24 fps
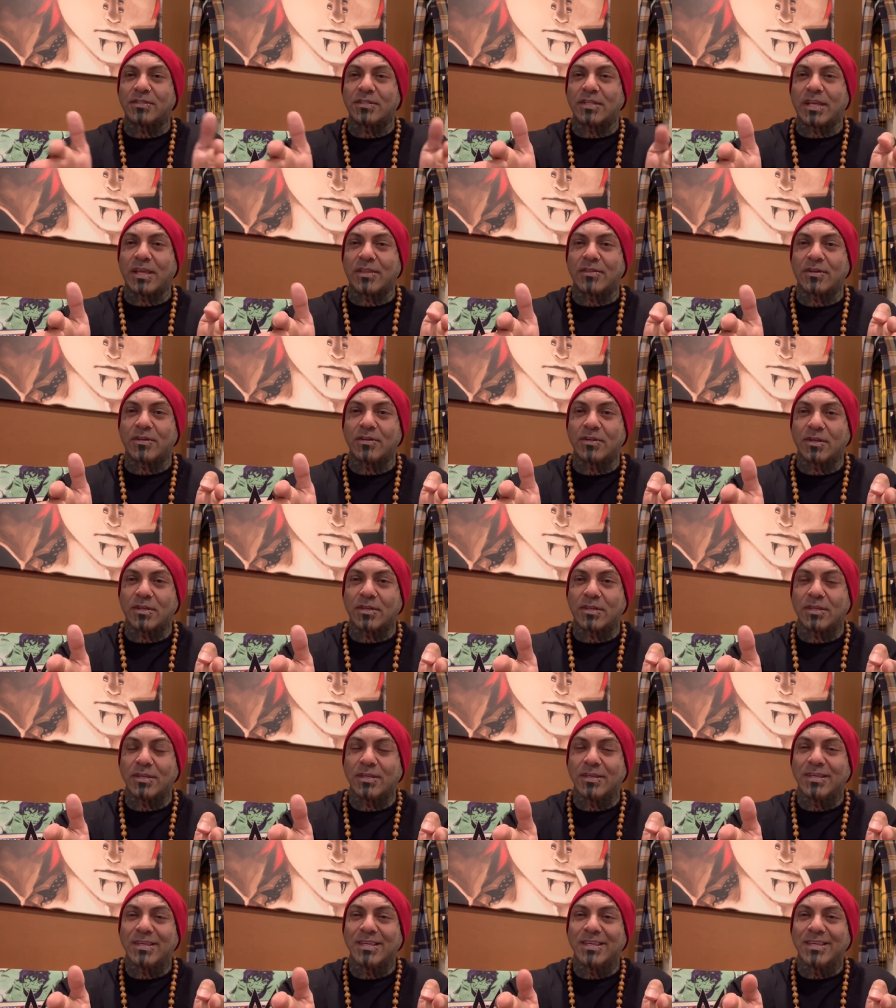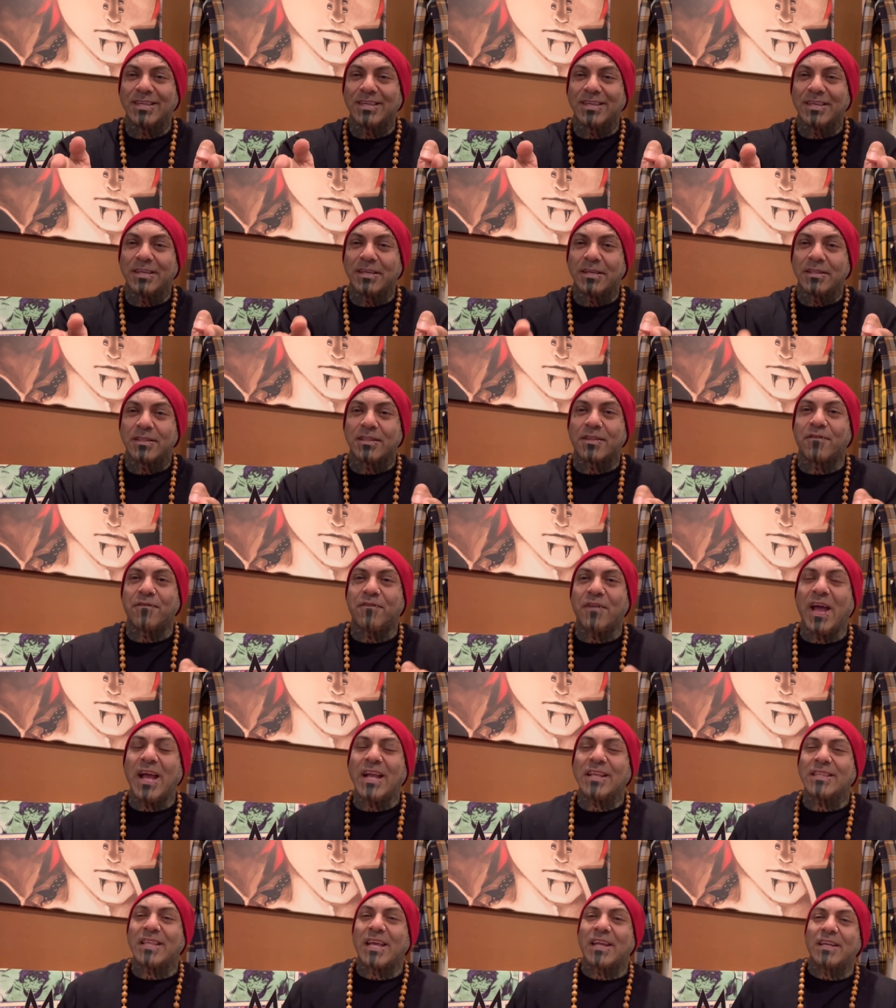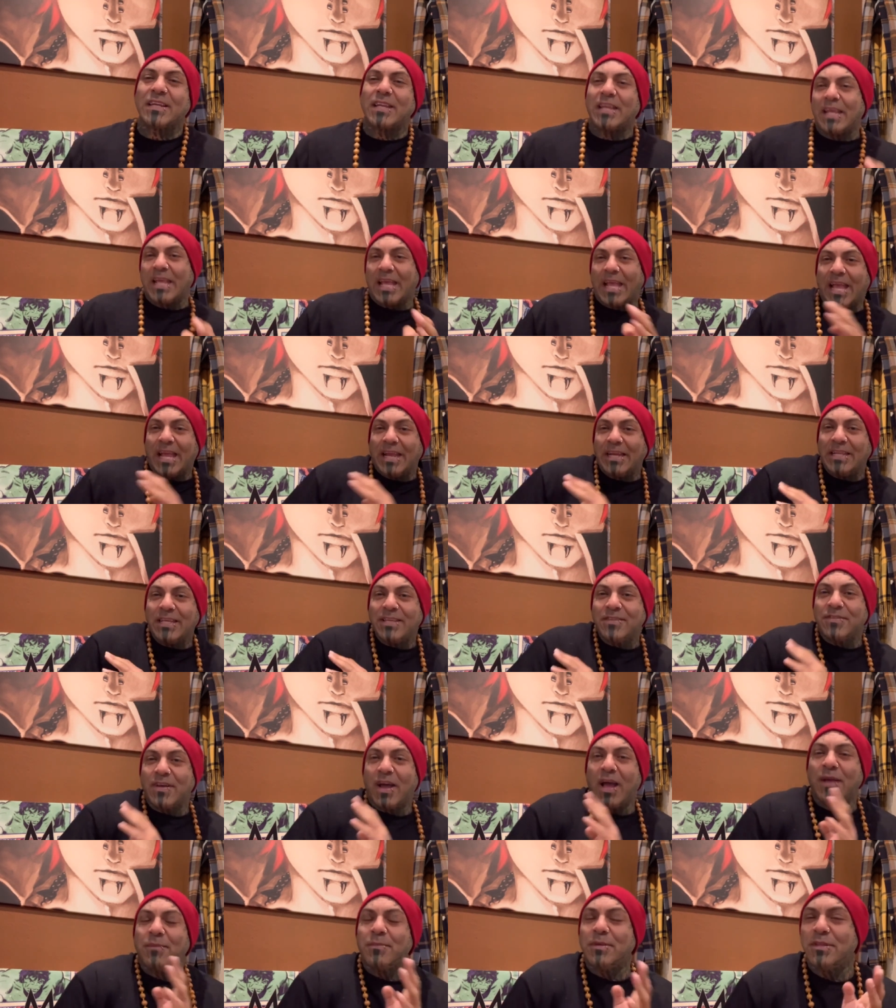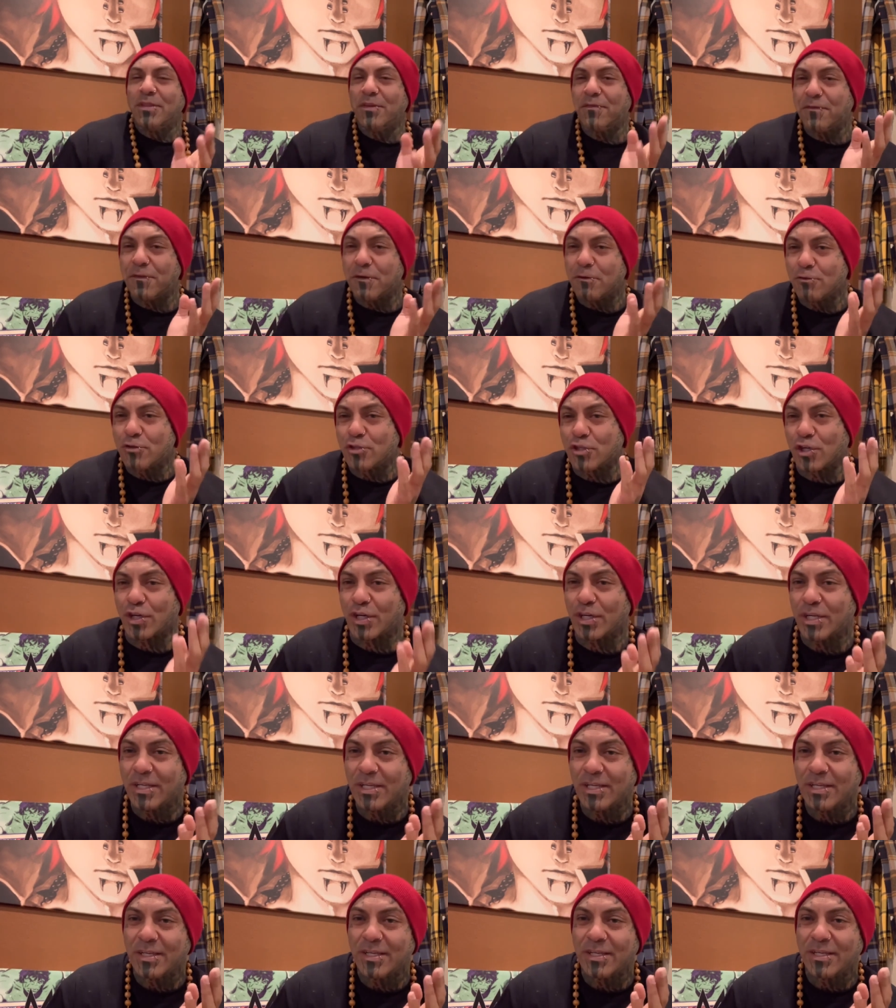together. Look. The fact that any time in the future,